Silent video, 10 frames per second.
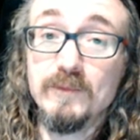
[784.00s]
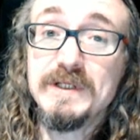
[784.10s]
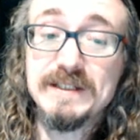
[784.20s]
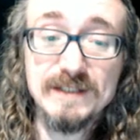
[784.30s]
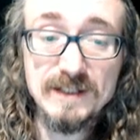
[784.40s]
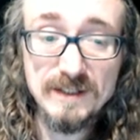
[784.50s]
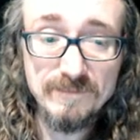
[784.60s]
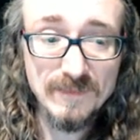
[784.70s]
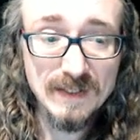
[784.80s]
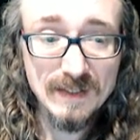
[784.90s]
tell.
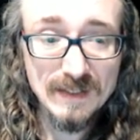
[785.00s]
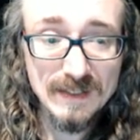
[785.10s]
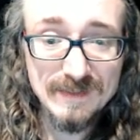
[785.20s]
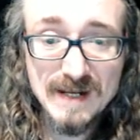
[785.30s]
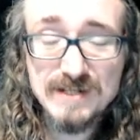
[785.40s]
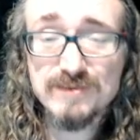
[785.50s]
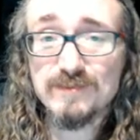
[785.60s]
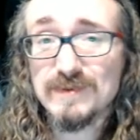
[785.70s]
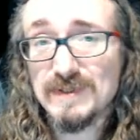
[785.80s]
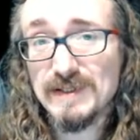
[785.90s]
And that's
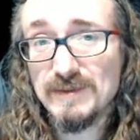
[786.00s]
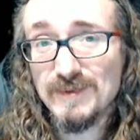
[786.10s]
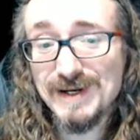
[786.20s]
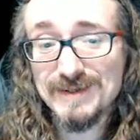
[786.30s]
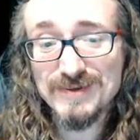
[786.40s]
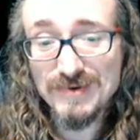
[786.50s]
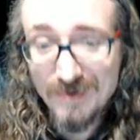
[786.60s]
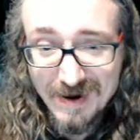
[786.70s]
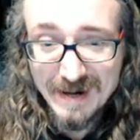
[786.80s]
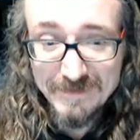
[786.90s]
really what
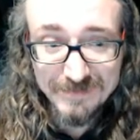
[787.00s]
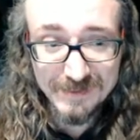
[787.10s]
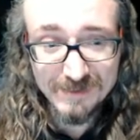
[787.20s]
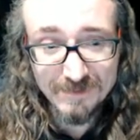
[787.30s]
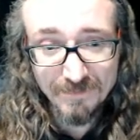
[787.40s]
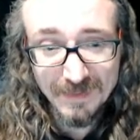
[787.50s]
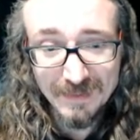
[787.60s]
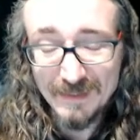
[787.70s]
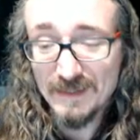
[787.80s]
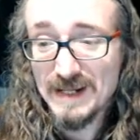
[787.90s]
drives us.
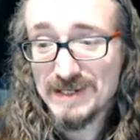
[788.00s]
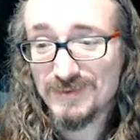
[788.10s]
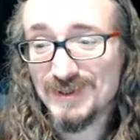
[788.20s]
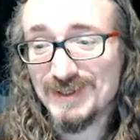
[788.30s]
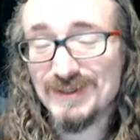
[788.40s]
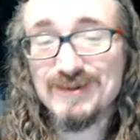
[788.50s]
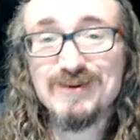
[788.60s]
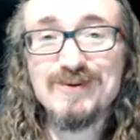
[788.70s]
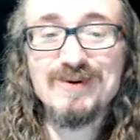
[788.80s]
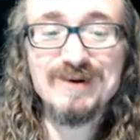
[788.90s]
And that's really the
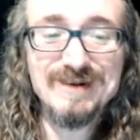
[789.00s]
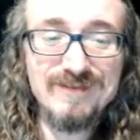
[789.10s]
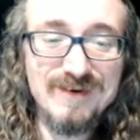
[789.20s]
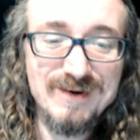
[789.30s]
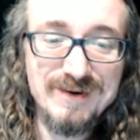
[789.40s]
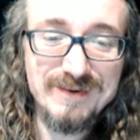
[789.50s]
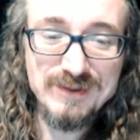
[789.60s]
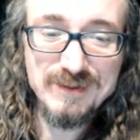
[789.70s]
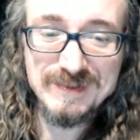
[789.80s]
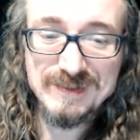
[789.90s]
core of all
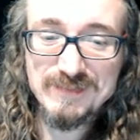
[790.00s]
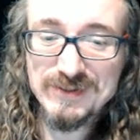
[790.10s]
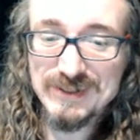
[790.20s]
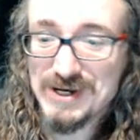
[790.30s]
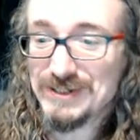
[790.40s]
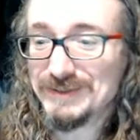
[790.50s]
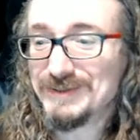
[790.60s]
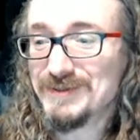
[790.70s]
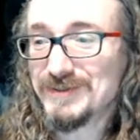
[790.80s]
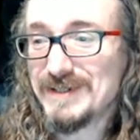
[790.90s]
human communication.
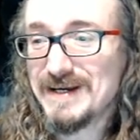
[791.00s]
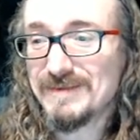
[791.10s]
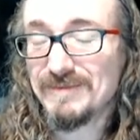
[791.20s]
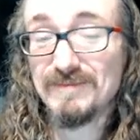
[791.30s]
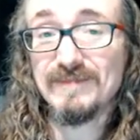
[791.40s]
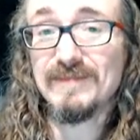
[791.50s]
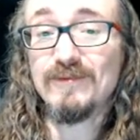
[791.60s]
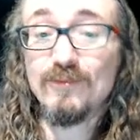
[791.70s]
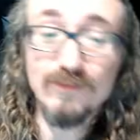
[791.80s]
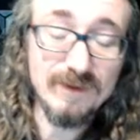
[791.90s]
So it's not
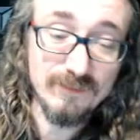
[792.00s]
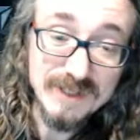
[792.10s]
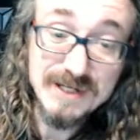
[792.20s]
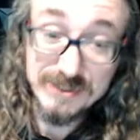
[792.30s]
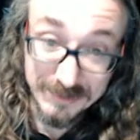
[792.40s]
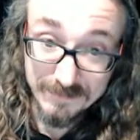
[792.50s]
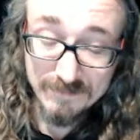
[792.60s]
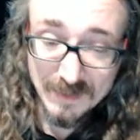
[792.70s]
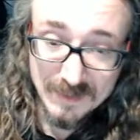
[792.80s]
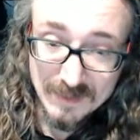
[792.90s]
reason,
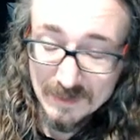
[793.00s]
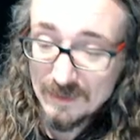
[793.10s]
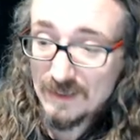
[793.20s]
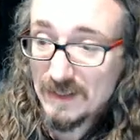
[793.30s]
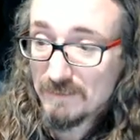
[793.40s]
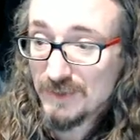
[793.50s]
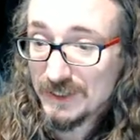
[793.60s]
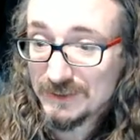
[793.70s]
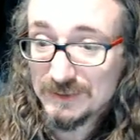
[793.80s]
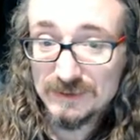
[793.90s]
uh, but
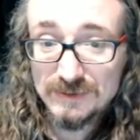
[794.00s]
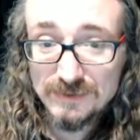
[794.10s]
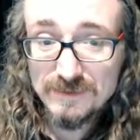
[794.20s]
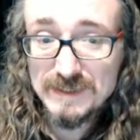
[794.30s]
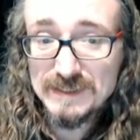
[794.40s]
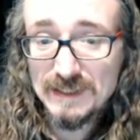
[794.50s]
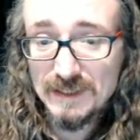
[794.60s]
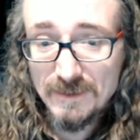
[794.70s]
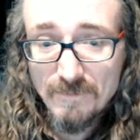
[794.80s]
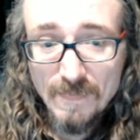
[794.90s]
it's
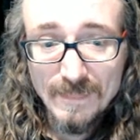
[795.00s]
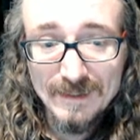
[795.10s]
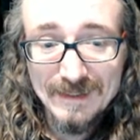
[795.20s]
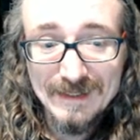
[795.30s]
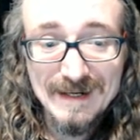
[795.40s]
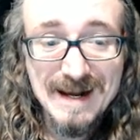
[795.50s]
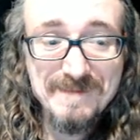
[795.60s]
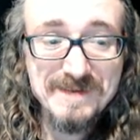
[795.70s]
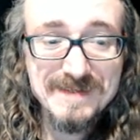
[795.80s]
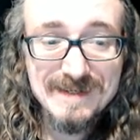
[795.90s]
storytelling. And I have
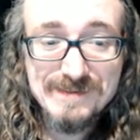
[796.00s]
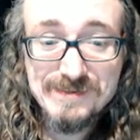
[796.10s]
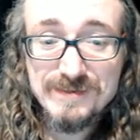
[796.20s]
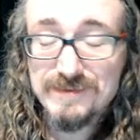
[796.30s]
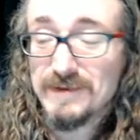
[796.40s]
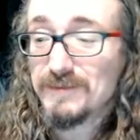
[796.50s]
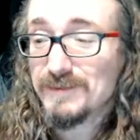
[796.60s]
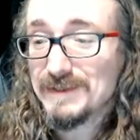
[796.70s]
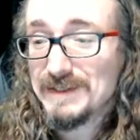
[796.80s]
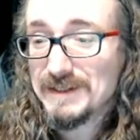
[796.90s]
to say, this is a
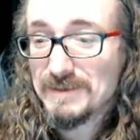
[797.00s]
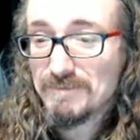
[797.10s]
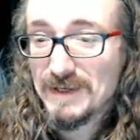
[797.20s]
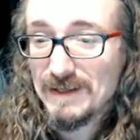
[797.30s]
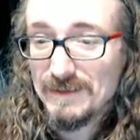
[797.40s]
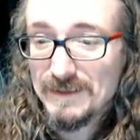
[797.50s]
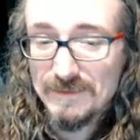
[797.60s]
really compelling